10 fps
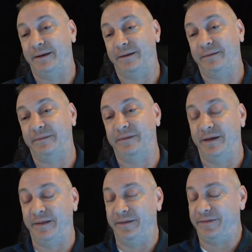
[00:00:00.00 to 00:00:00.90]

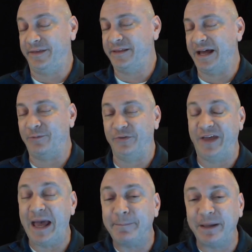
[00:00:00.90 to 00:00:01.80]
I think that was
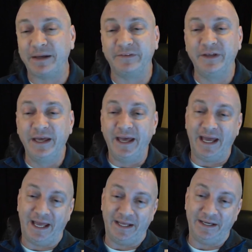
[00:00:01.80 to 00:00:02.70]
Epix.
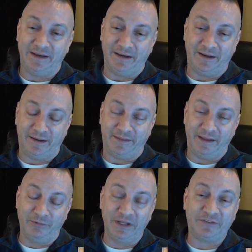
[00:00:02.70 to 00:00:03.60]
And
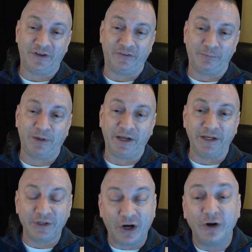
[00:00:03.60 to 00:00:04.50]
they released it as a
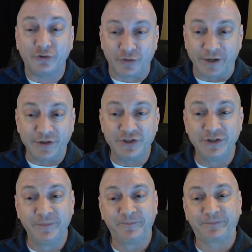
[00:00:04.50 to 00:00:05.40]
plug-in cartridge.
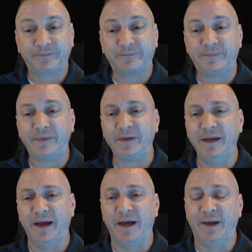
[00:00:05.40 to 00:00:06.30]

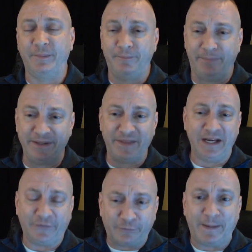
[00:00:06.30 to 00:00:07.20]
But then
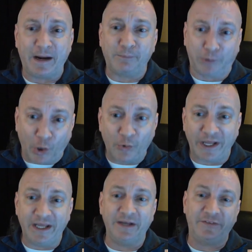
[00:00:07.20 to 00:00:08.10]
it sped up
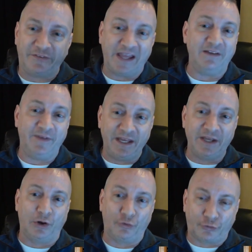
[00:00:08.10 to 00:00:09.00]
loading and saving
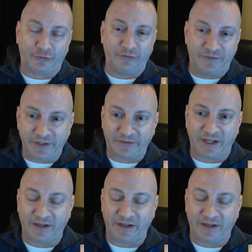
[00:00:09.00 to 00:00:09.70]
and all sorts of disk